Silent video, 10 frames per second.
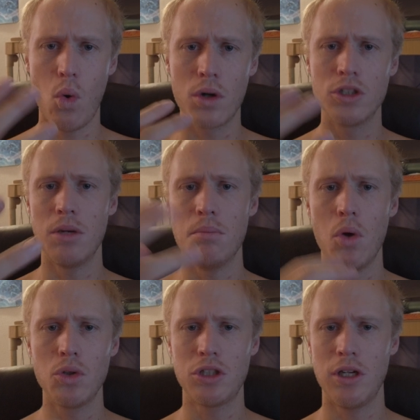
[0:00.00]
orange
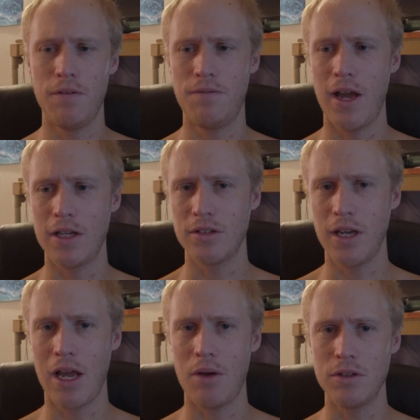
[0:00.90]
emulsion effects,
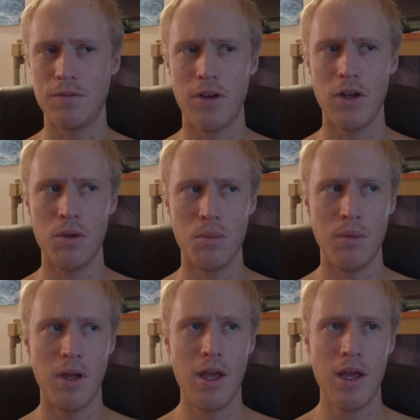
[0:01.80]
like how it's
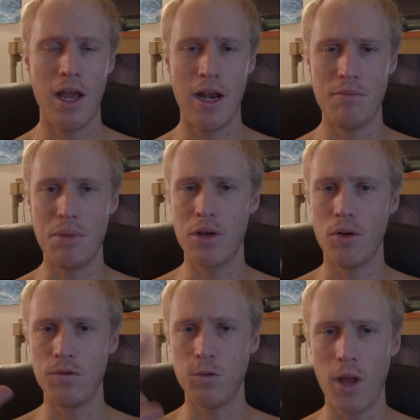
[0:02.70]
filmed, and have
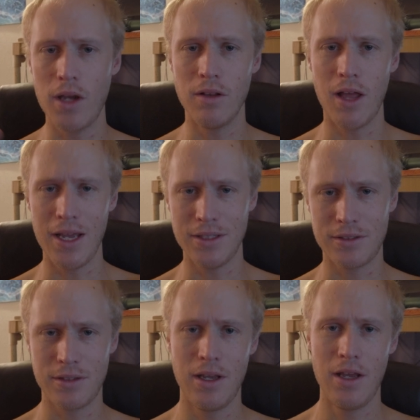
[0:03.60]
big old
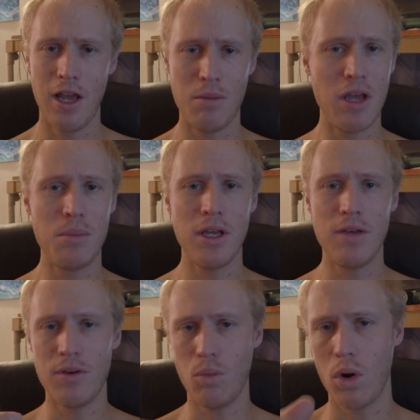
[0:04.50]
floodlights, and maybe
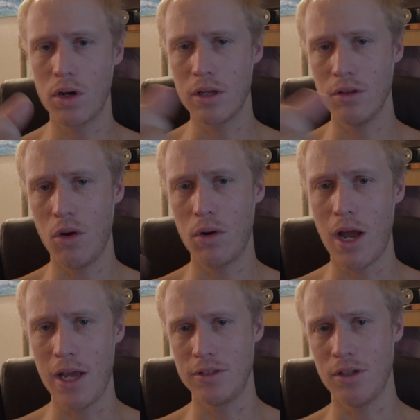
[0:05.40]
even work at
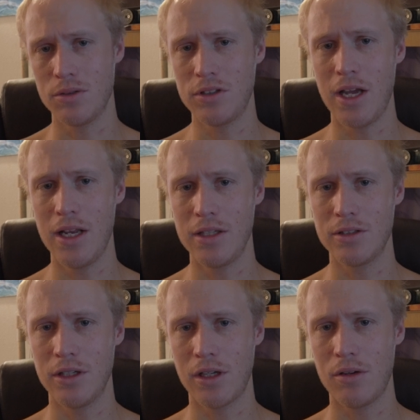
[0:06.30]
lower ISO
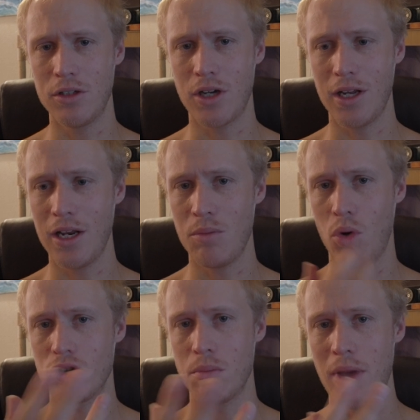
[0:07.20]
settings, to try to get a
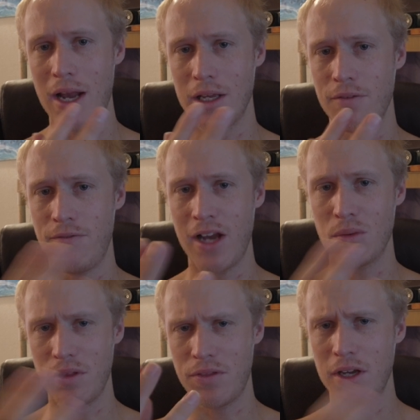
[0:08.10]
more dramatic
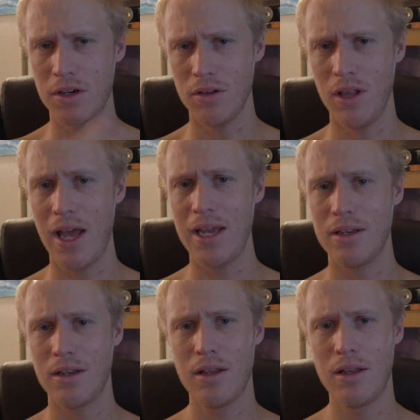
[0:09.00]
effect with thicker
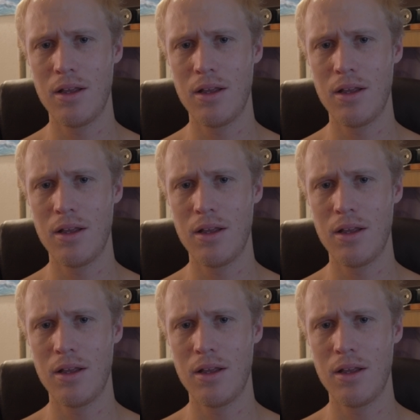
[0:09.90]
light